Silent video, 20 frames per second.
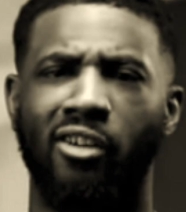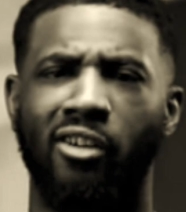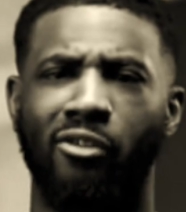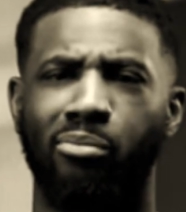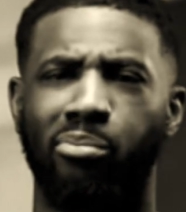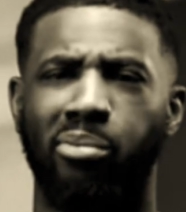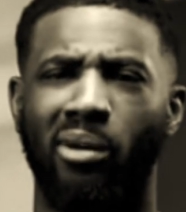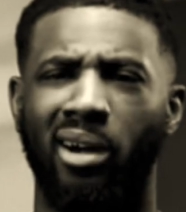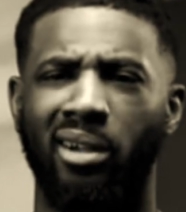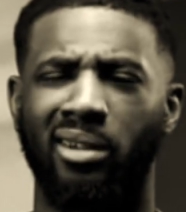
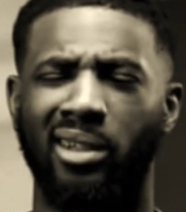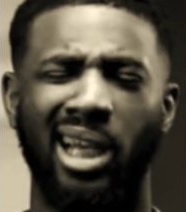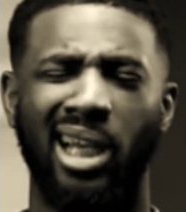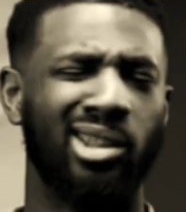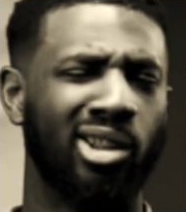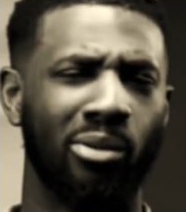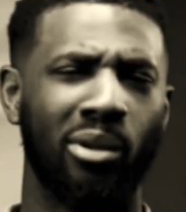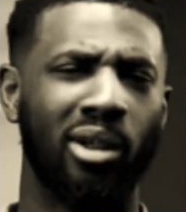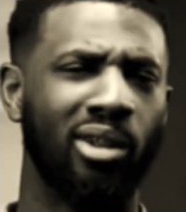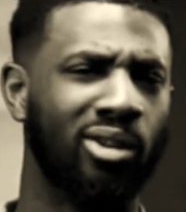Watch your
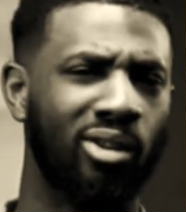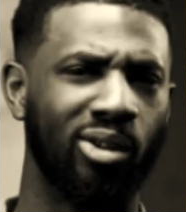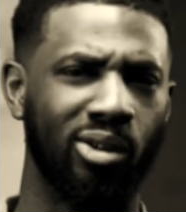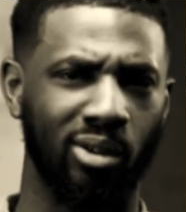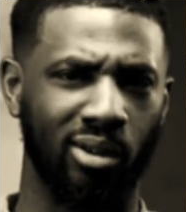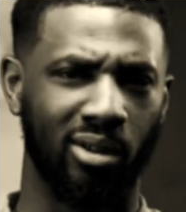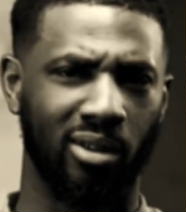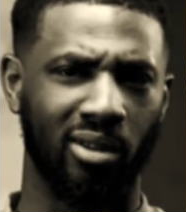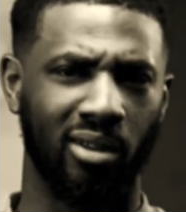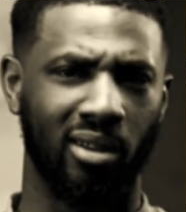
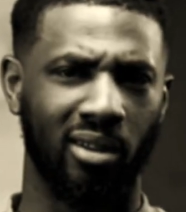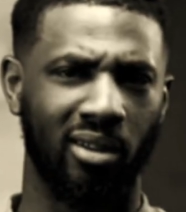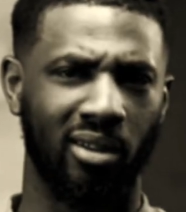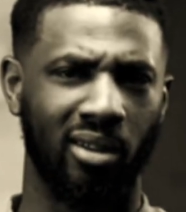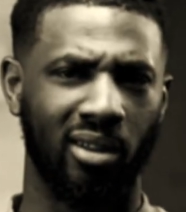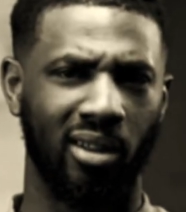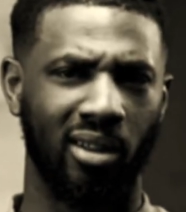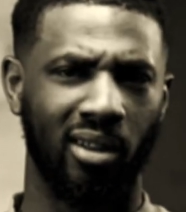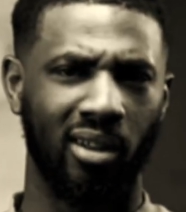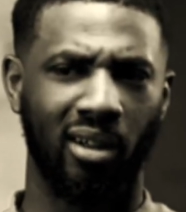mouth.
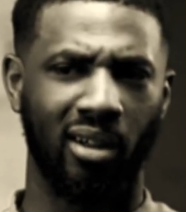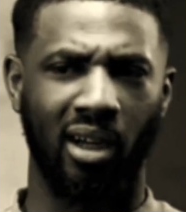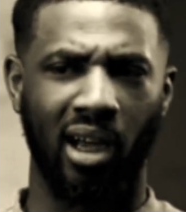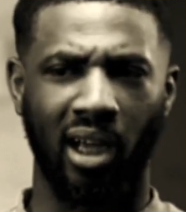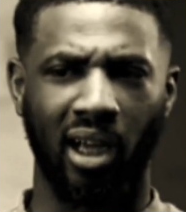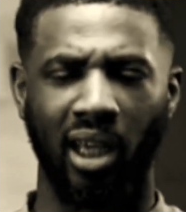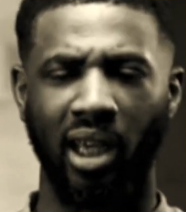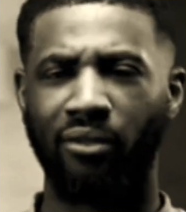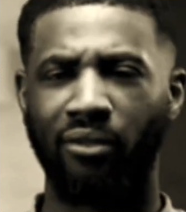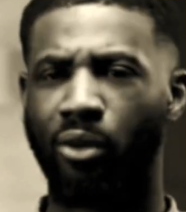
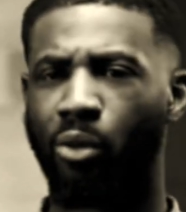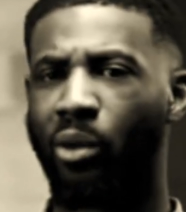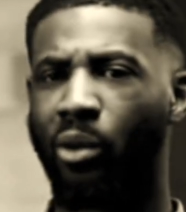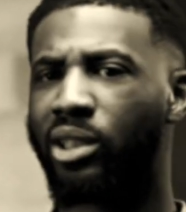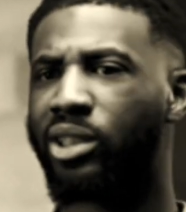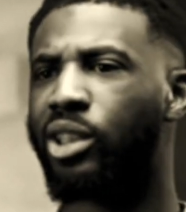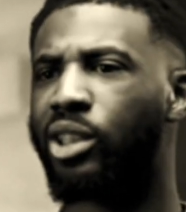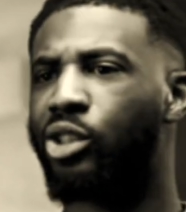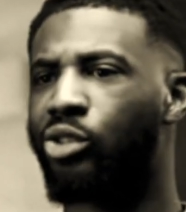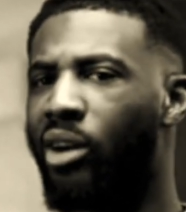
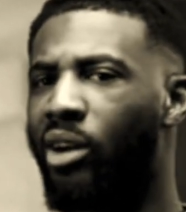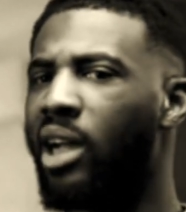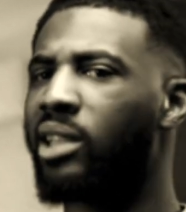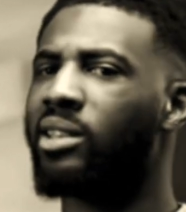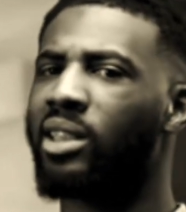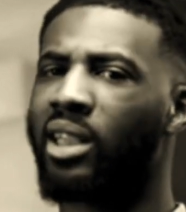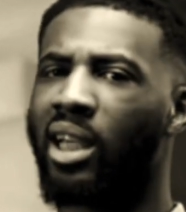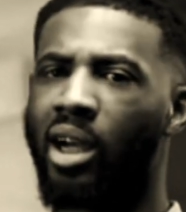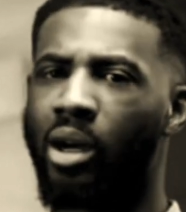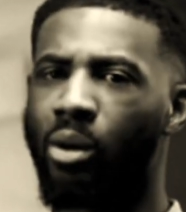And she
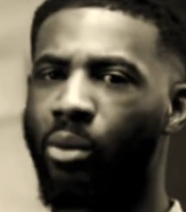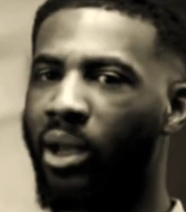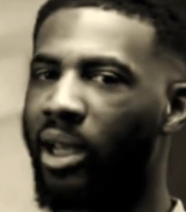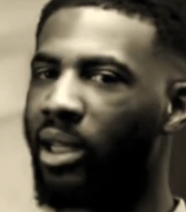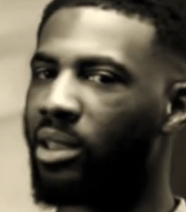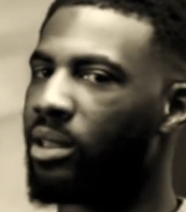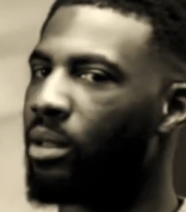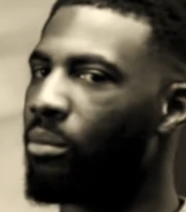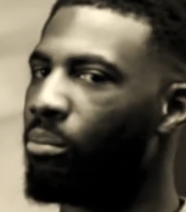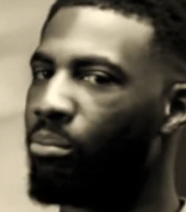will
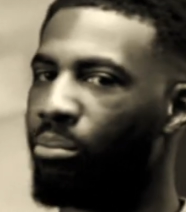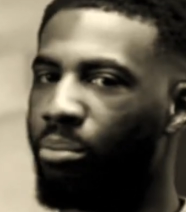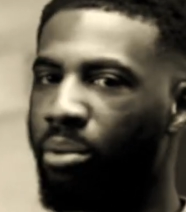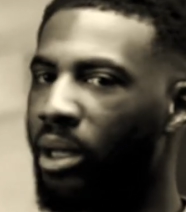realize too